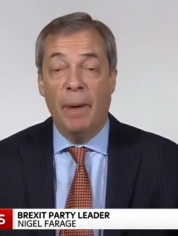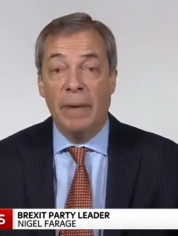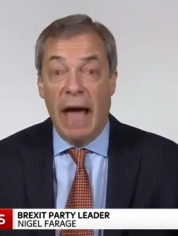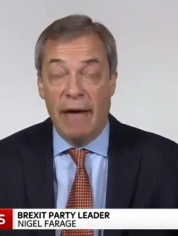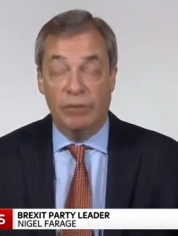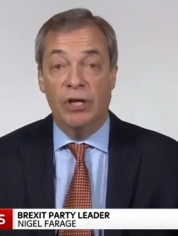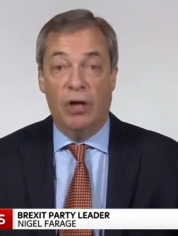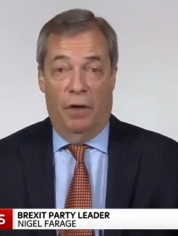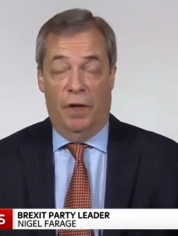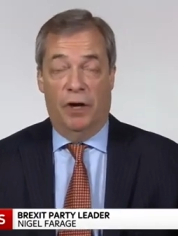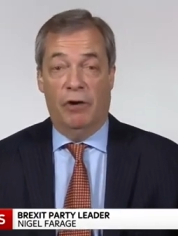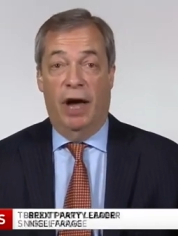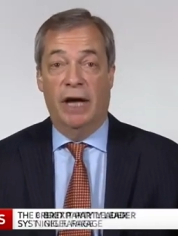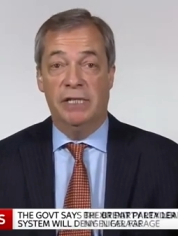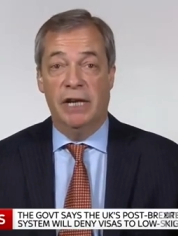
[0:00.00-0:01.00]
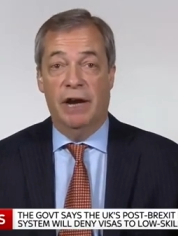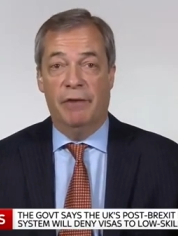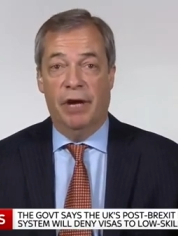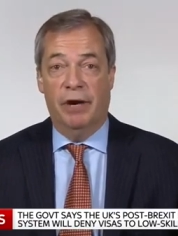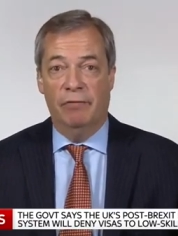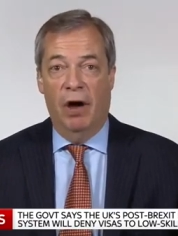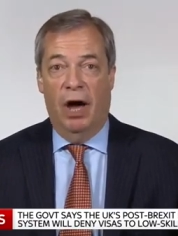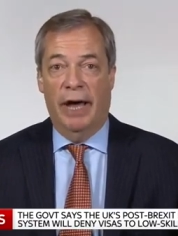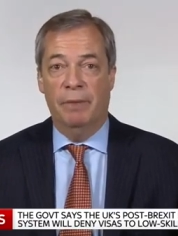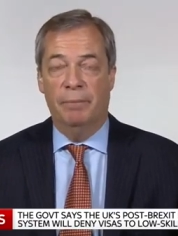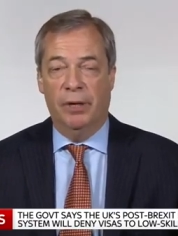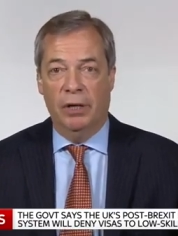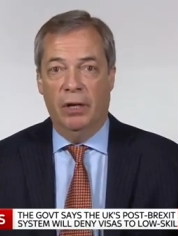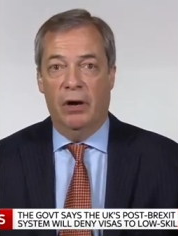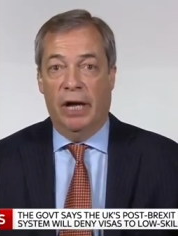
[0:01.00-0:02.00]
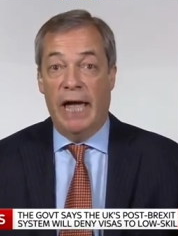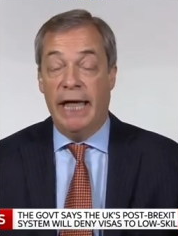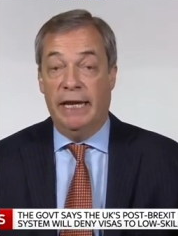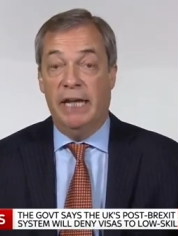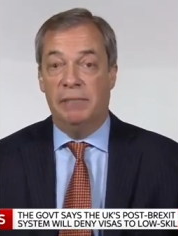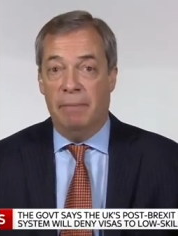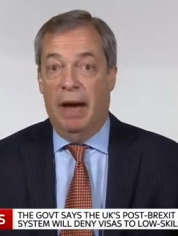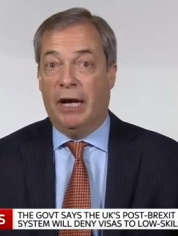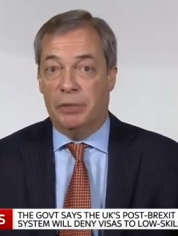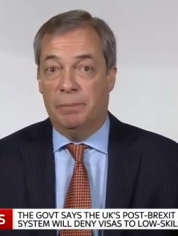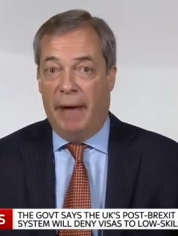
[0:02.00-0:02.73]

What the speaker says: haven't got the criteria right. But look, it is much